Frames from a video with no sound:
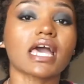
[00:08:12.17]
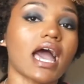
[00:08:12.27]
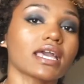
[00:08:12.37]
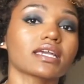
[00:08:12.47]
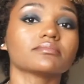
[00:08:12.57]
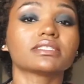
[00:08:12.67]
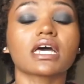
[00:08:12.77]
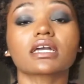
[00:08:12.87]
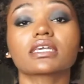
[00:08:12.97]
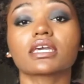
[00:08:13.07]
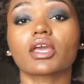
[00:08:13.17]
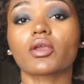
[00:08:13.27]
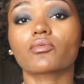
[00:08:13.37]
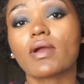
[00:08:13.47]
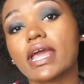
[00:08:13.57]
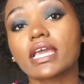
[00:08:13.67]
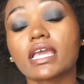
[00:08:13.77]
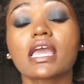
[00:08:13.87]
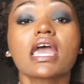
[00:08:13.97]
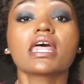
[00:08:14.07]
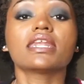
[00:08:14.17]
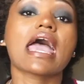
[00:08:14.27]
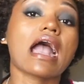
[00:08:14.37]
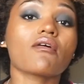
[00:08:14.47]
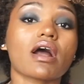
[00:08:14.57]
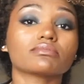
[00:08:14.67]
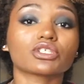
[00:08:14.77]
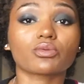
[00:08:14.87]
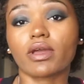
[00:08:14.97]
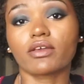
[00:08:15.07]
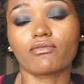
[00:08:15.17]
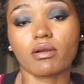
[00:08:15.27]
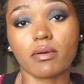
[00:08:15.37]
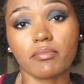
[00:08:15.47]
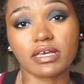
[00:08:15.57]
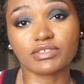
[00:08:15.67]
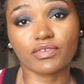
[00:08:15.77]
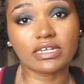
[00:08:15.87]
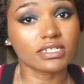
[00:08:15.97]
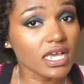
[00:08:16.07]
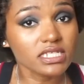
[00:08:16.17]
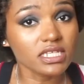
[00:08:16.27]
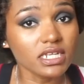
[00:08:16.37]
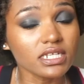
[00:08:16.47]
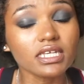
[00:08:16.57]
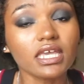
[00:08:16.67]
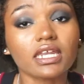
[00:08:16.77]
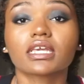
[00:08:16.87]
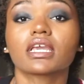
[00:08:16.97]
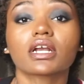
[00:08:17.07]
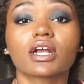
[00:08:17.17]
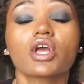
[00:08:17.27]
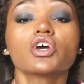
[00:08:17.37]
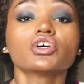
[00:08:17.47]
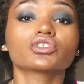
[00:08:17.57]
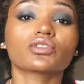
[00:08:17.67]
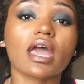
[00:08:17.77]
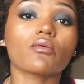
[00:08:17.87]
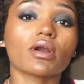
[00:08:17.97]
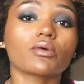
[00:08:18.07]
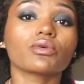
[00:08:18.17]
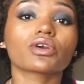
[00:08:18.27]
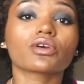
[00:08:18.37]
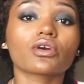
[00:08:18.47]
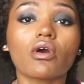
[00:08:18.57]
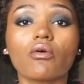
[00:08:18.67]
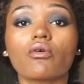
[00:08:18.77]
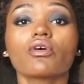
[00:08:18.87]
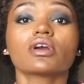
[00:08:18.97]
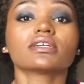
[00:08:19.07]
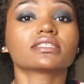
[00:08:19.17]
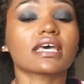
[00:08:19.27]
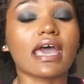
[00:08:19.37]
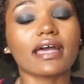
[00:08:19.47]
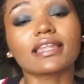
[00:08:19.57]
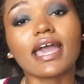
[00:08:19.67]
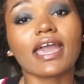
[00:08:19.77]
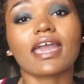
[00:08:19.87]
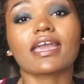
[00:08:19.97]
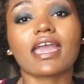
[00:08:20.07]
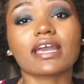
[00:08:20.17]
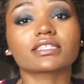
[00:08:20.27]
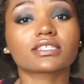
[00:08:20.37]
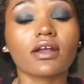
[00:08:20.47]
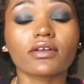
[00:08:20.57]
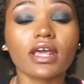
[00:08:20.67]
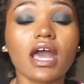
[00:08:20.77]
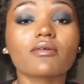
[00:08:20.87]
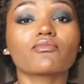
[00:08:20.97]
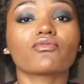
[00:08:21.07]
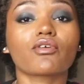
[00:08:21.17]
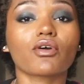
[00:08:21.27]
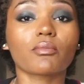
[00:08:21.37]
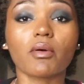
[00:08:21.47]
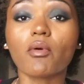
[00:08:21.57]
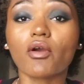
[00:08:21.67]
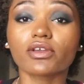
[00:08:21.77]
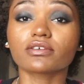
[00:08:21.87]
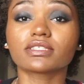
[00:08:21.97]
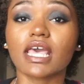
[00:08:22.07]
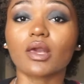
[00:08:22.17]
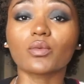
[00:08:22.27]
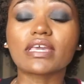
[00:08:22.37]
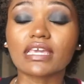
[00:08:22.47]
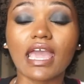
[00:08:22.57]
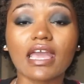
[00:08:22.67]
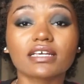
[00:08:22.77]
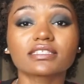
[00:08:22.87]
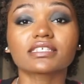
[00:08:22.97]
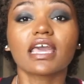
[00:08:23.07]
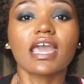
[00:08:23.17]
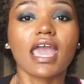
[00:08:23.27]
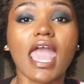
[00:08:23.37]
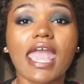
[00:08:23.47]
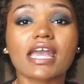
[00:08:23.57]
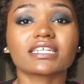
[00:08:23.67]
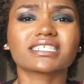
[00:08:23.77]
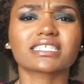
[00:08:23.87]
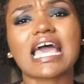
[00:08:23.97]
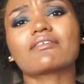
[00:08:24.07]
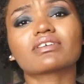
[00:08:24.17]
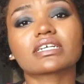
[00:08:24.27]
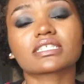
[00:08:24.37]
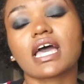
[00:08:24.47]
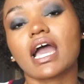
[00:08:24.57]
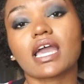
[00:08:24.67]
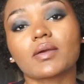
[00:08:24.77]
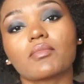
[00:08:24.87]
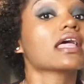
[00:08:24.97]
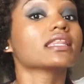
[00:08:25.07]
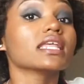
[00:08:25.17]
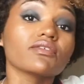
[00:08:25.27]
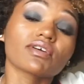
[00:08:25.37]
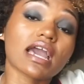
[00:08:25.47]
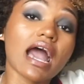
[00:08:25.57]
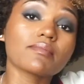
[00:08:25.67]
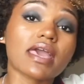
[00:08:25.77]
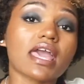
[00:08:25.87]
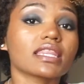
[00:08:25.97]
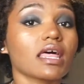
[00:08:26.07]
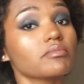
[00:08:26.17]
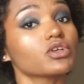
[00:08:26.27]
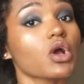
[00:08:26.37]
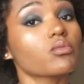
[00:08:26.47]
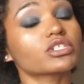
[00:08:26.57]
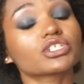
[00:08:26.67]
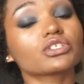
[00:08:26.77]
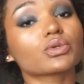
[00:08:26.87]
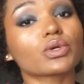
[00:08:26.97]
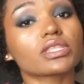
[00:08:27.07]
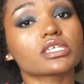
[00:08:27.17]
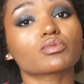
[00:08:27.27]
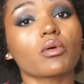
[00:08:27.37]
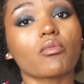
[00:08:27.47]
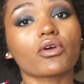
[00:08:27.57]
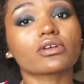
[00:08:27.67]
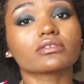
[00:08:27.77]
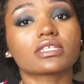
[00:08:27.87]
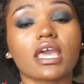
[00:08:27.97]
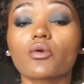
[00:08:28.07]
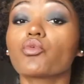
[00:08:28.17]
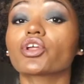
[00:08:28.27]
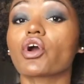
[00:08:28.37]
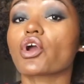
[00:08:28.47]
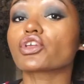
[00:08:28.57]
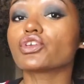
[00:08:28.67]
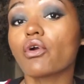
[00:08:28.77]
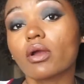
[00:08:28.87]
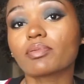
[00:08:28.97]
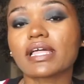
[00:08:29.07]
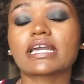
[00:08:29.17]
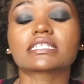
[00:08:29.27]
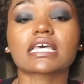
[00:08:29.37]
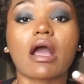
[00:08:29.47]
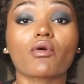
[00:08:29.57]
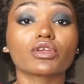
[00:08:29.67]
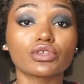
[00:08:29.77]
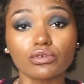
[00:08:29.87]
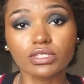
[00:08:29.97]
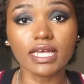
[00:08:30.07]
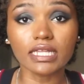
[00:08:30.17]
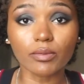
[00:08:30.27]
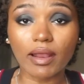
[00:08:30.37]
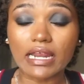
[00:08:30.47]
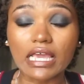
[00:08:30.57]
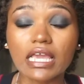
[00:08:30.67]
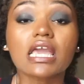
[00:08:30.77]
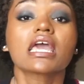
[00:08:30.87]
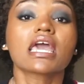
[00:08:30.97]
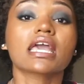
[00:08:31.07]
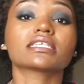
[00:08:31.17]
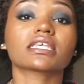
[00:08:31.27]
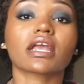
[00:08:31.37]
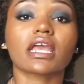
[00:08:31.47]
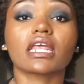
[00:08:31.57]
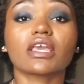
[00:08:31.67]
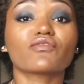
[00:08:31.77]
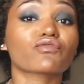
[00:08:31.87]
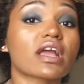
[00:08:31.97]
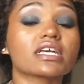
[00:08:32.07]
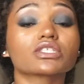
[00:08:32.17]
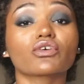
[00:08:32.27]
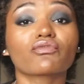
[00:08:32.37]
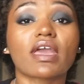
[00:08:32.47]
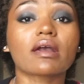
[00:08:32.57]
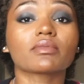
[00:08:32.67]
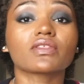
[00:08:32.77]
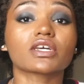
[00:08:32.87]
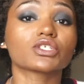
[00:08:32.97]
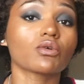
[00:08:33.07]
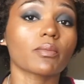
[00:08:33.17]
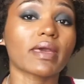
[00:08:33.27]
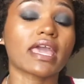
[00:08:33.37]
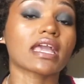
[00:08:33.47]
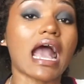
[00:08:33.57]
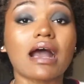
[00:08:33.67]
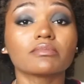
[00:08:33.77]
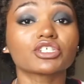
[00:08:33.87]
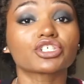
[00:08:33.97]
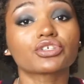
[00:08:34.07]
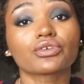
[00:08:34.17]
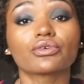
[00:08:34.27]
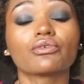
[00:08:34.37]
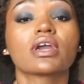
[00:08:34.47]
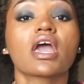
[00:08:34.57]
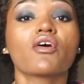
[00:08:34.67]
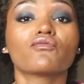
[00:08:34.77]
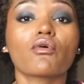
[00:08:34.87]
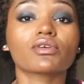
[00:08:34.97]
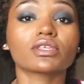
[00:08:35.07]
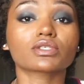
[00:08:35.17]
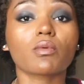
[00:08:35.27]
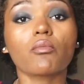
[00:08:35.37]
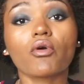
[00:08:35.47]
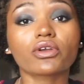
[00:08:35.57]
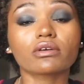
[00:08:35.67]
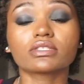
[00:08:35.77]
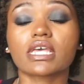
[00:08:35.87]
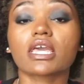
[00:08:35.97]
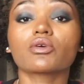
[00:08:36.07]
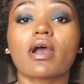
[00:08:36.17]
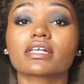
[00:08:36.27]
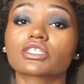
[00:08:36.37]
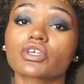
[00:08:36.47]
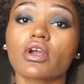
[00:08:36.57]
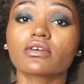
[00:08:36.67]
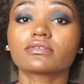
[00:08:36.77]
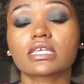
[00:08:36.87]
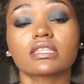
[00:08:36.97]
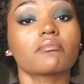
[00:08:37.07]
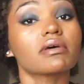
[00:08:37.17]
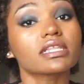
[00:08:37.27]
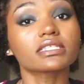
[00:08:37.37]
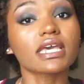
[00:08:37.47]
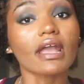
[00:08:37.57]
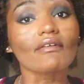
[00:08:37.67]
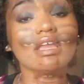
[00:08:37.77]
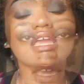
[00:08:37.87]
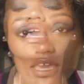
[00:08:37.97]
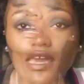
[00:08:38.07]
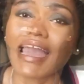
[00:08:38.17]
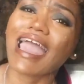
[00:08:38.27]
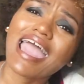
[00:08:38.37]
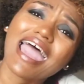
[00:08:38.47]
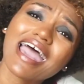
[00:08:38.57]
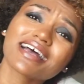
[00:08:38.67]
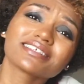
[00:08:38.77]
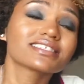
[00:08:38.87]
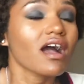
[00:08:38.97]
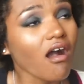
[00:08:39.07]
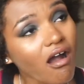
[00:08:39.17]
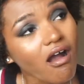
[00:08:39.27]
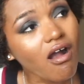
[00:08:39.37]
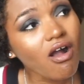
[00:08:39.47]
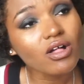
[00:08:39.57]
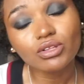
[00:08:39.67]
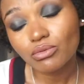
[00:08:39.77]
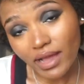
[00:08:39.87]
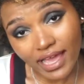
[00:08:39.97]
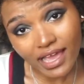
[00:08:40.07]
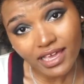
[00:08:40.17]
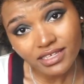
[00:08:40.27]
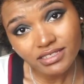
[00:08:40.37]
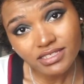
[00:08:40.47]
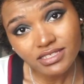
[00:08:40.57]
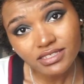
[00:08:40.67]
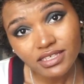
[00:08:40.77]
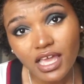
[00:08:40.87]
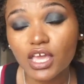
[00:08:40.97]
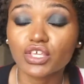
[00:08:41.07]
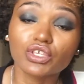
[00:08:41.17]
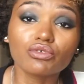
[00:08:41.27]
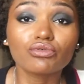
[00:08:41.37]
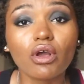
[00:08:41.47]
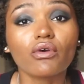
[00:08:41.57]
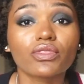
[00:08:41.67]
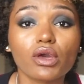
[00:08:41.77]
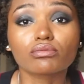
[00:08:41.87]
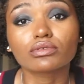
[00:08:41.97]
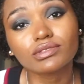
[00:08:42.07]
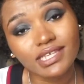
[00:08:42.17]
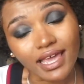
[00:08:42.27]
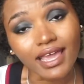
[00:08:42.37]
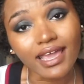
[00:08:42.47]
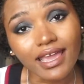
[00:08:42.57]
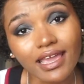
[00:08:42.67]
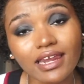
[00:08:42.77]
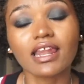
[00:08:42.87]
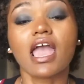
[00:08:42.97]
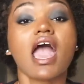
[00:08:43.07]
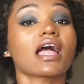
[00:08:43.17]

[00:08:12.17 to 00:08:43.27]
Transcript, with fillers: I am done getting ready. Now I'm just waiting for my best friend Destiny to get here so that way we can go to L A and turn up for Memorial Day weekend and just have a good time. Leave a comment. Let me know what you're doing this Memorial Day. What are your plans? How are you celebrating? Is there any friends or family that you are paying homage to for this Memorial Day who had served in the military? As always, you know the routine.